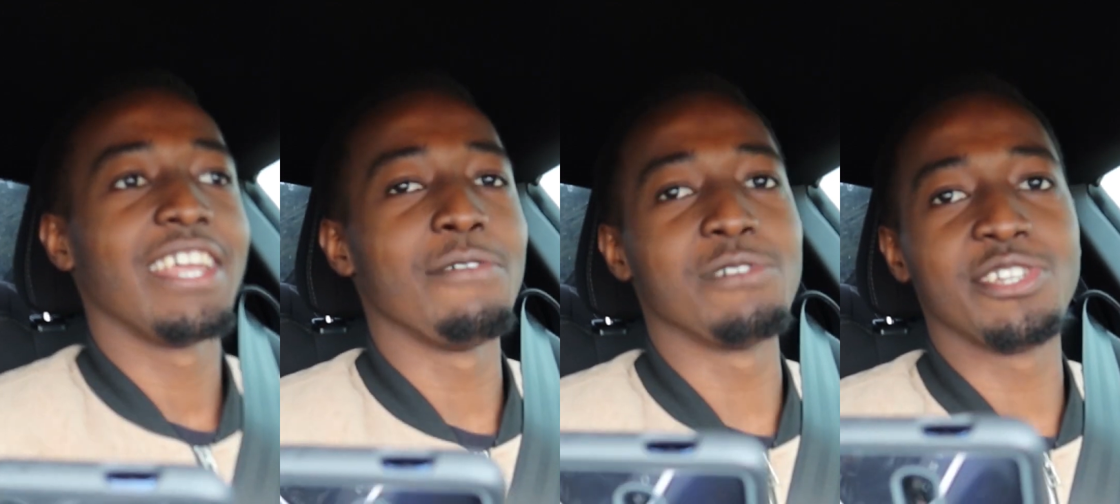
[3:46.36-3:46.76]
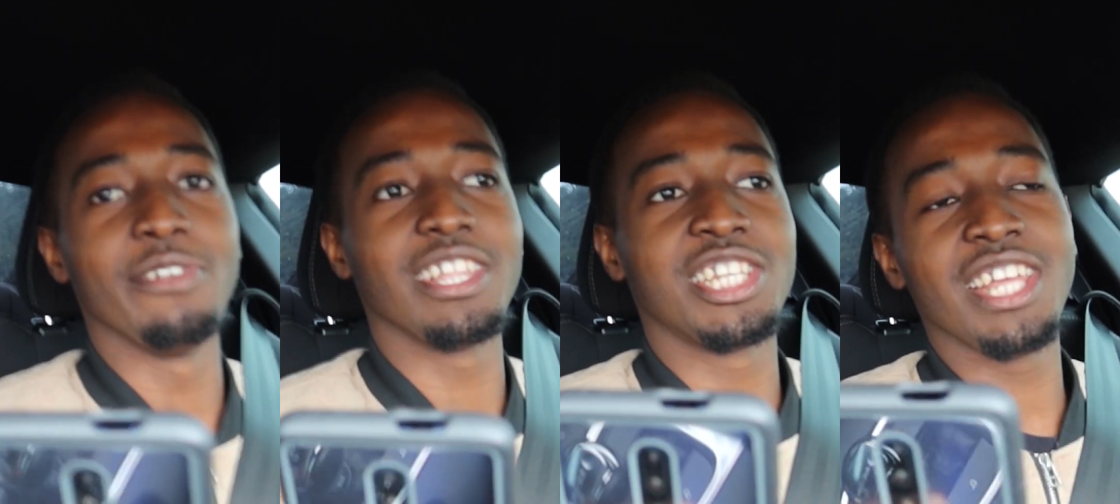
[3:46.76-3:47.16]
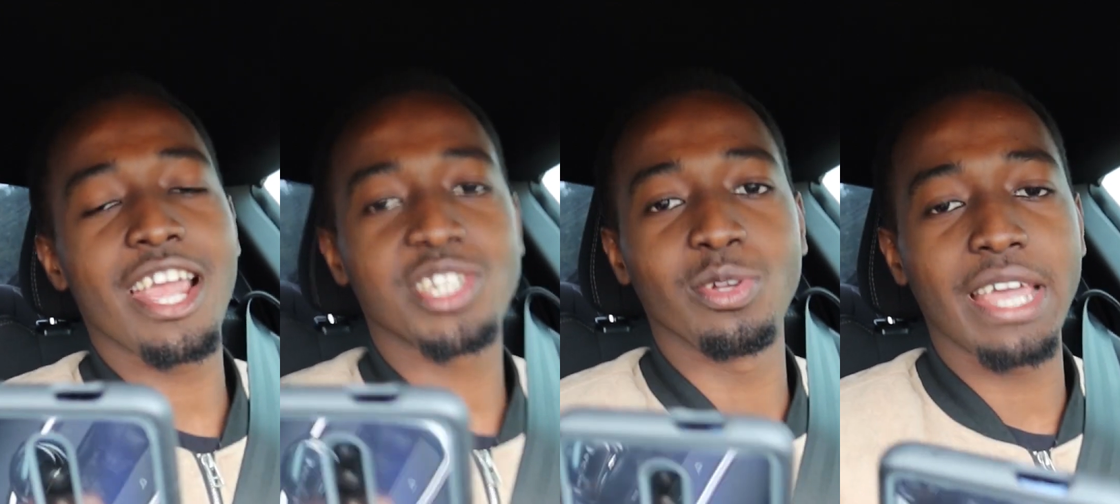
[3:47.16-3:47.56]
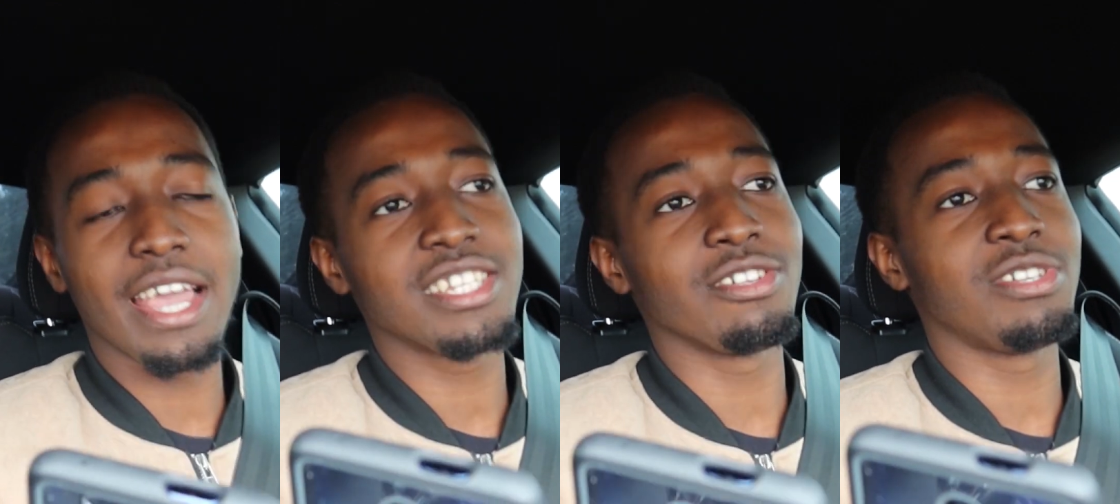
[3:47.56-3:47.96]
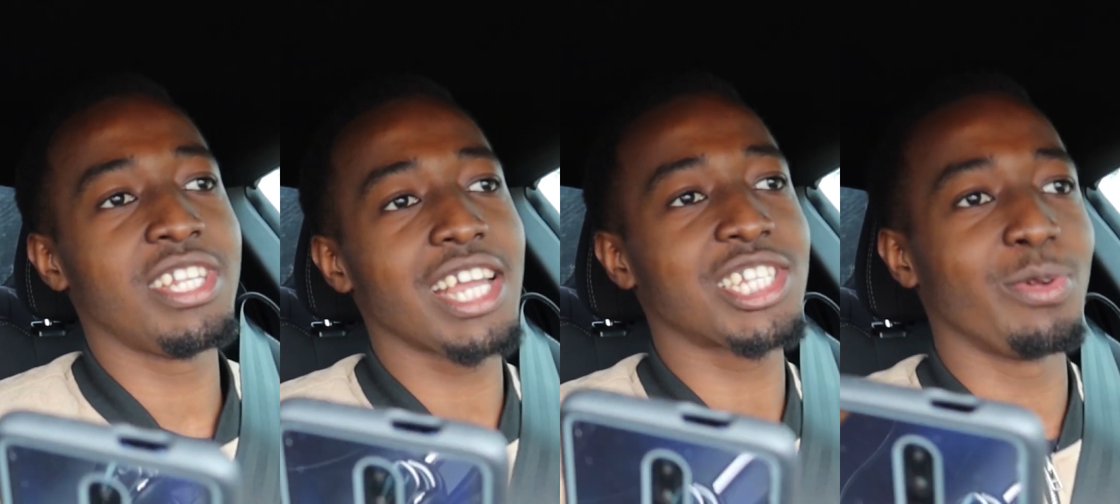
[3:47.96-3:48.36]
It was during the TX2K. So
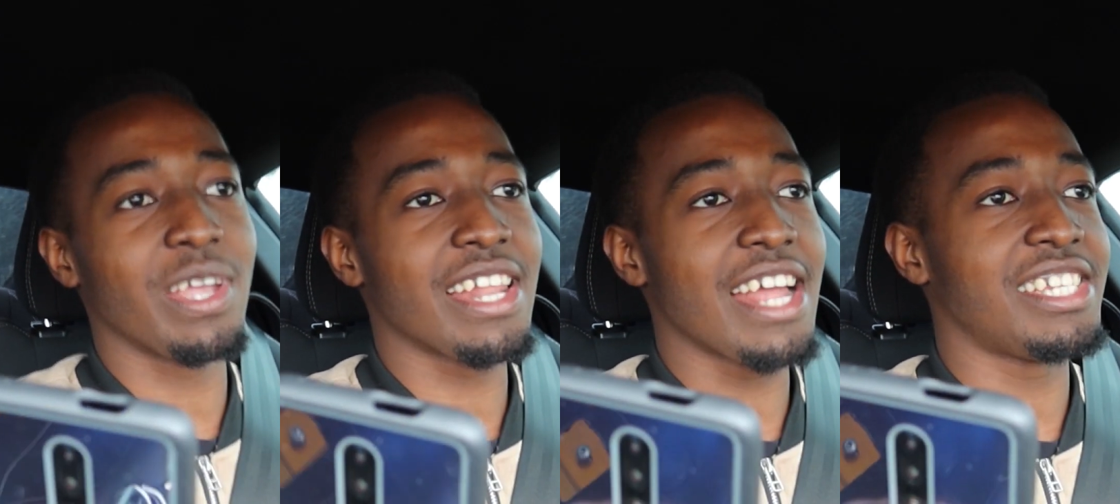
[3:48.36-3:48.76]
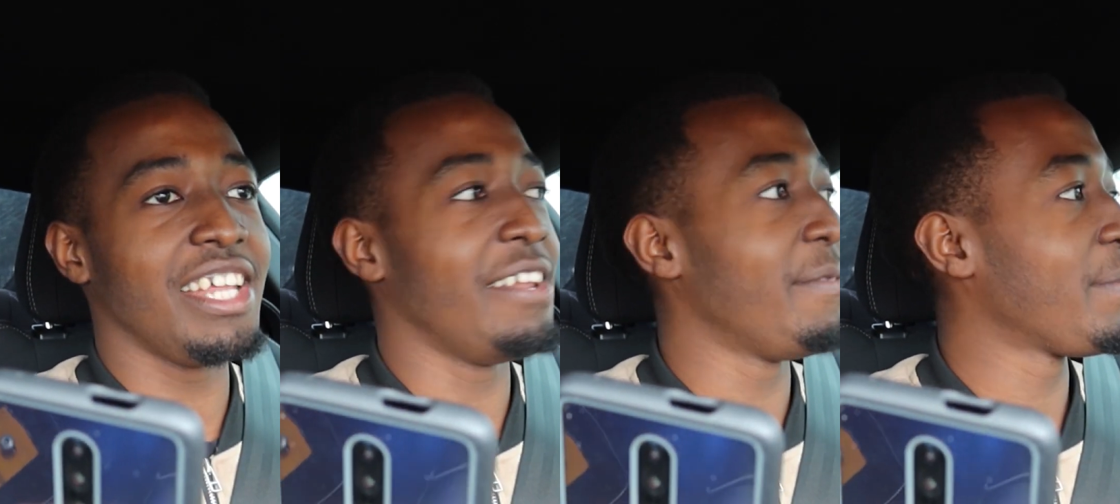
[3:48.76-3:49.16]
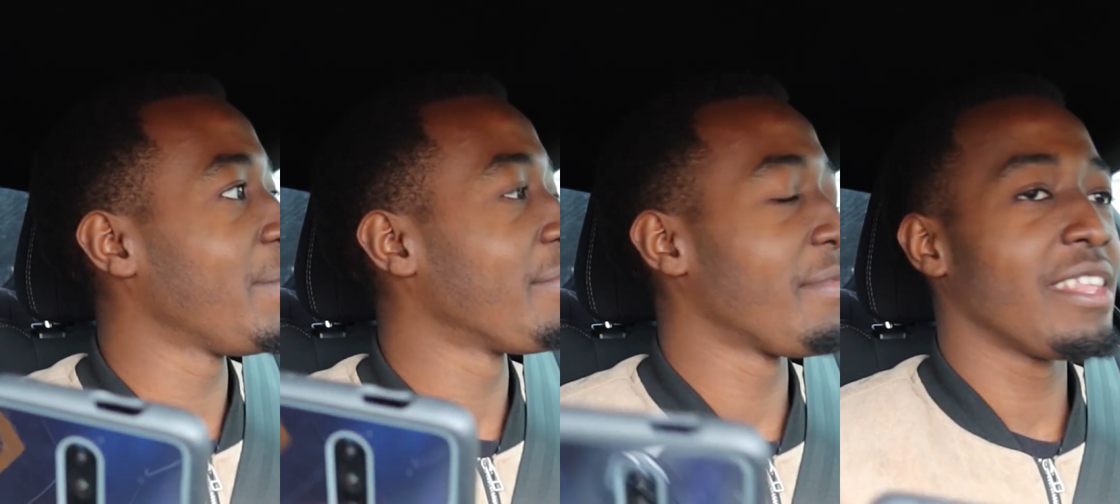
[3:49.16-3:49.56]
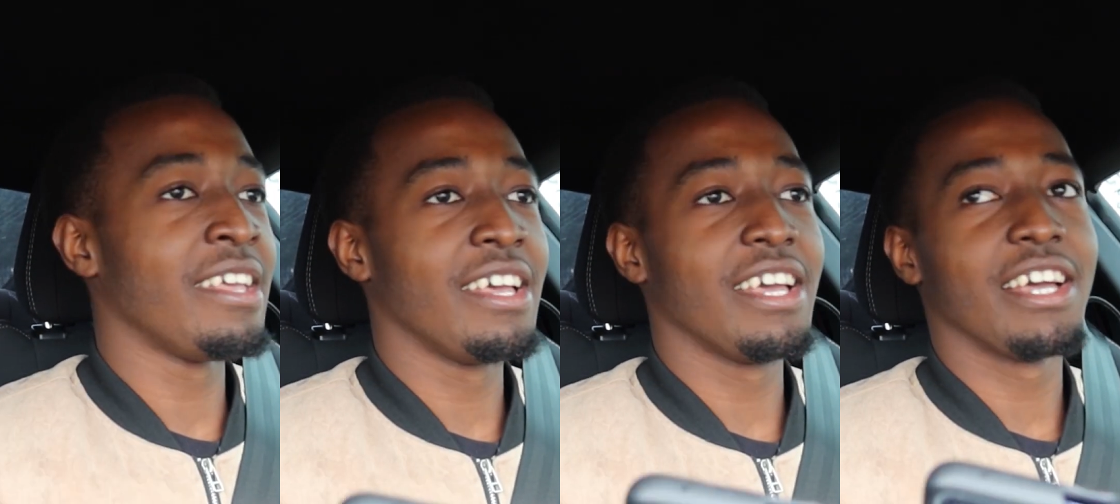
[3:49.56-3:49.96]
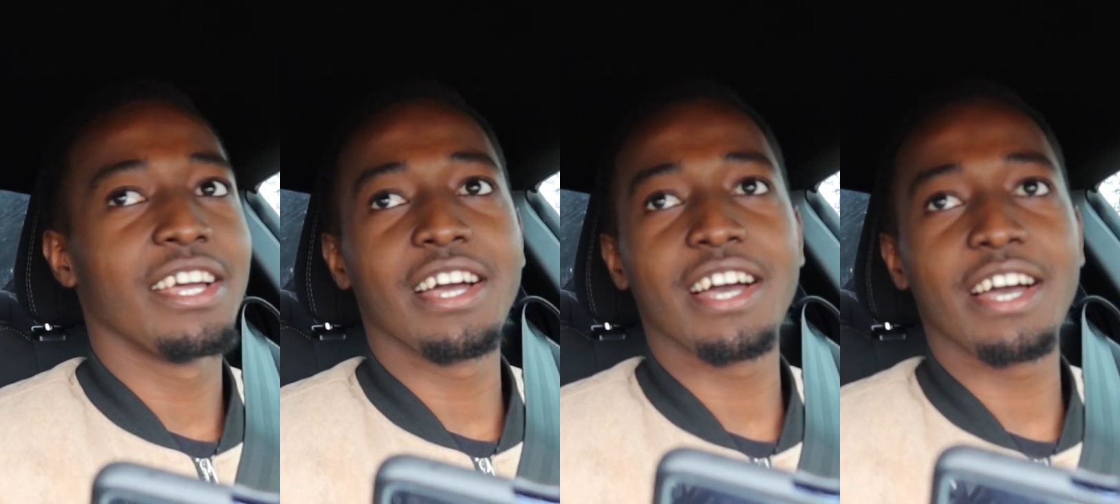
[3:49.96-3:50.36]

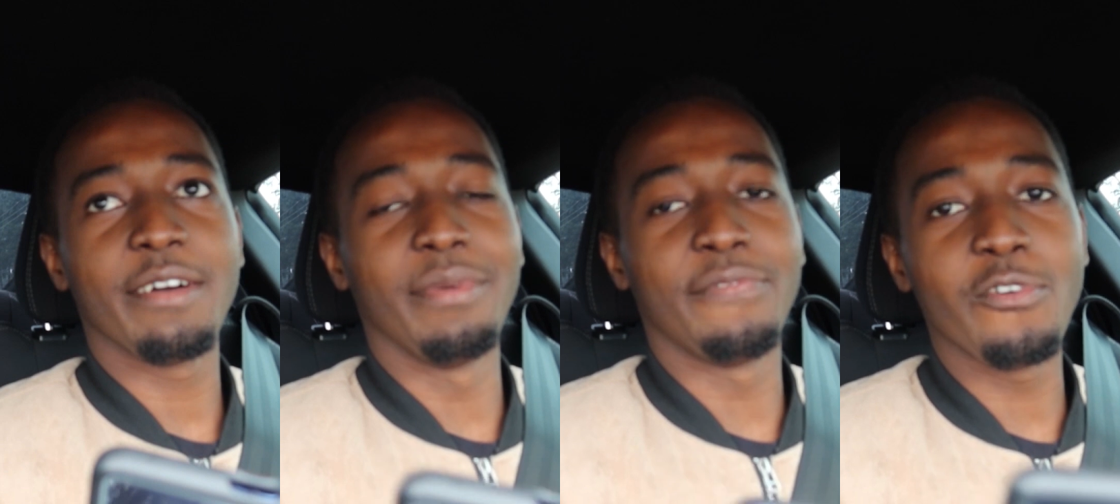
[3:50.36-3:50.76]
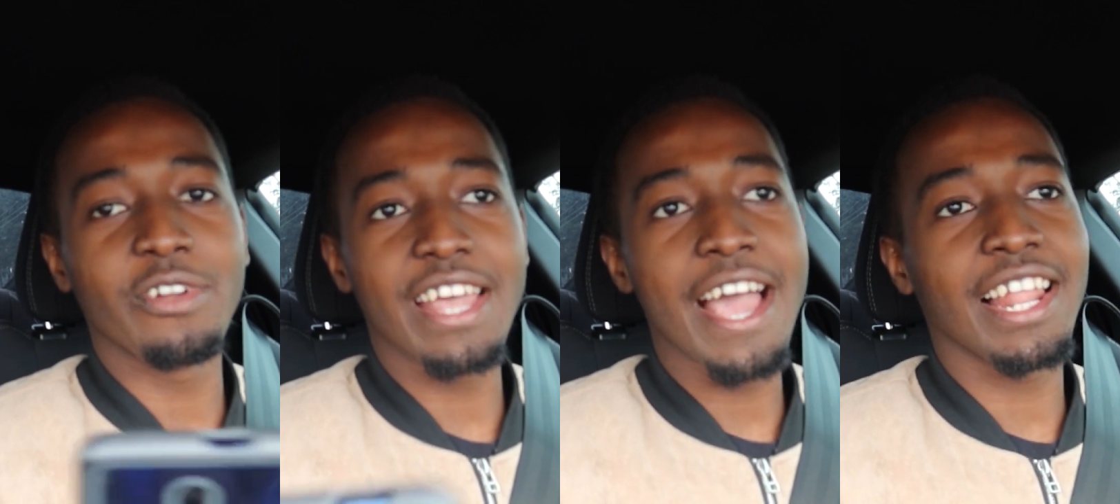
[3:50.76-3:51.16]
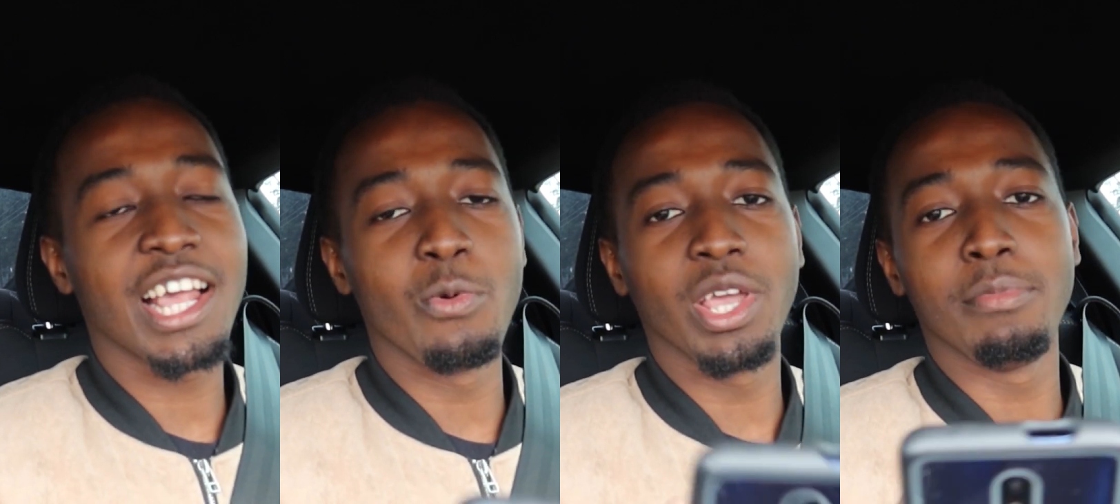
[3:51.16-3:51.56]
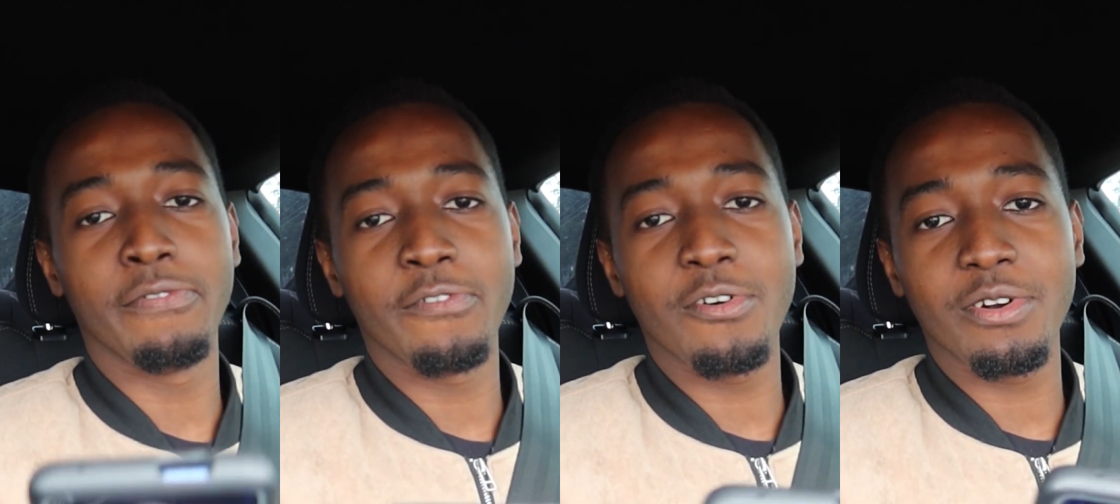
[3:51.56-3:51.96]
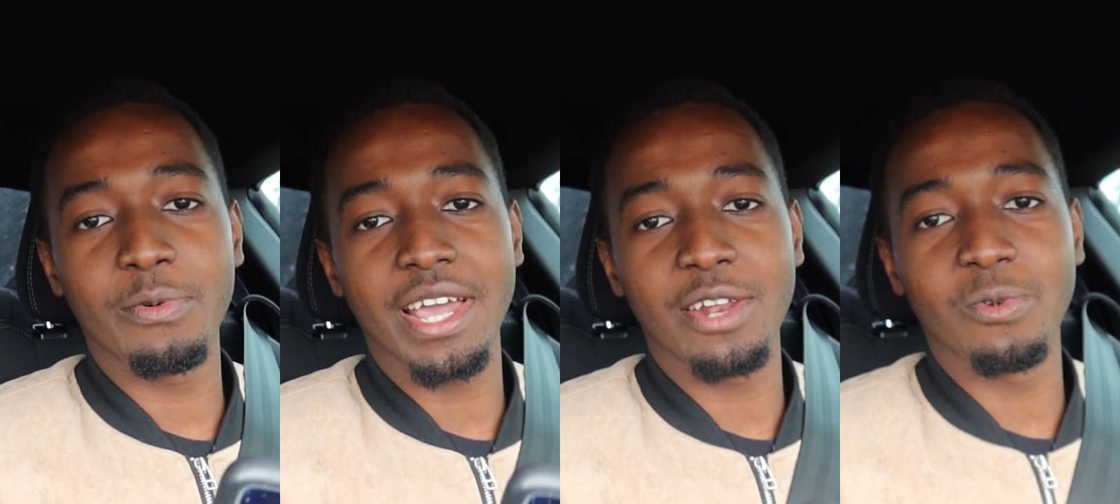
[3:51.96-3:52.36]
TX2K19. Before that, like a week before,
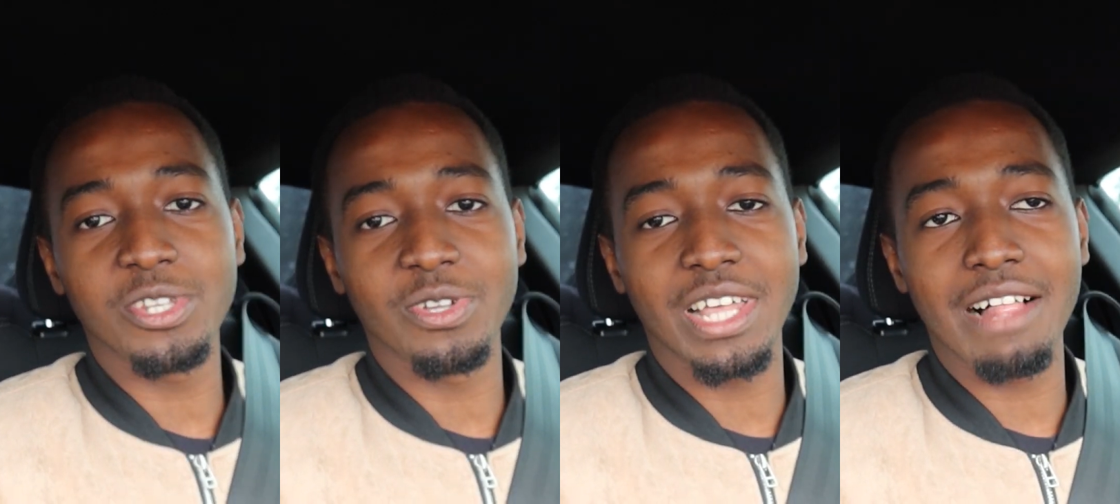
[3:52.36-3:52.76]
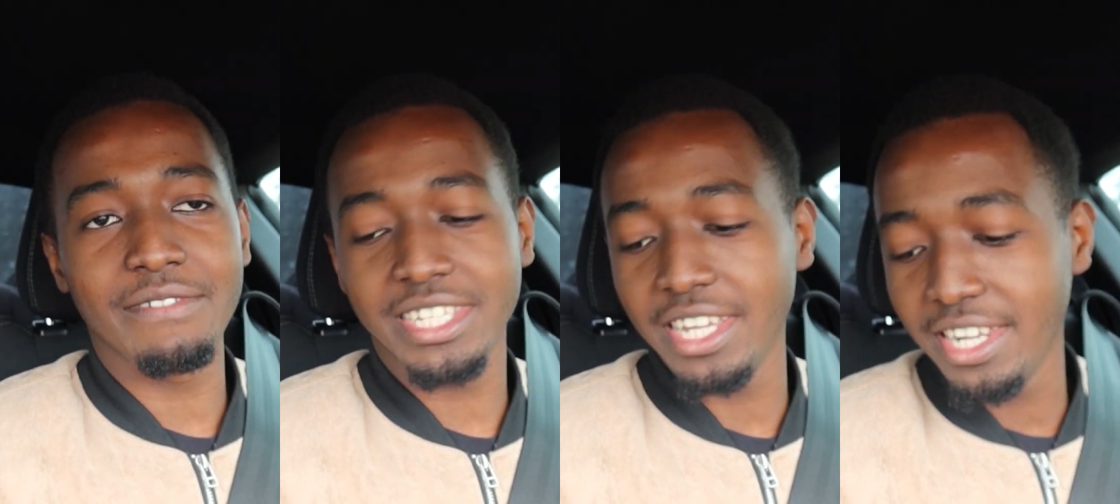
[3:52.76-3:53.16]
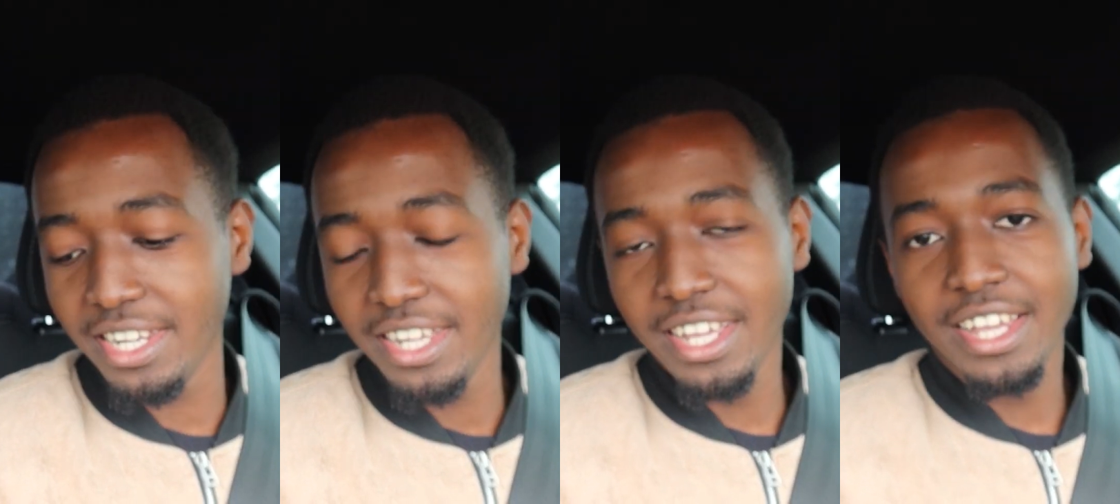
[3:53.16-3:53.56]
we had went to Galveston.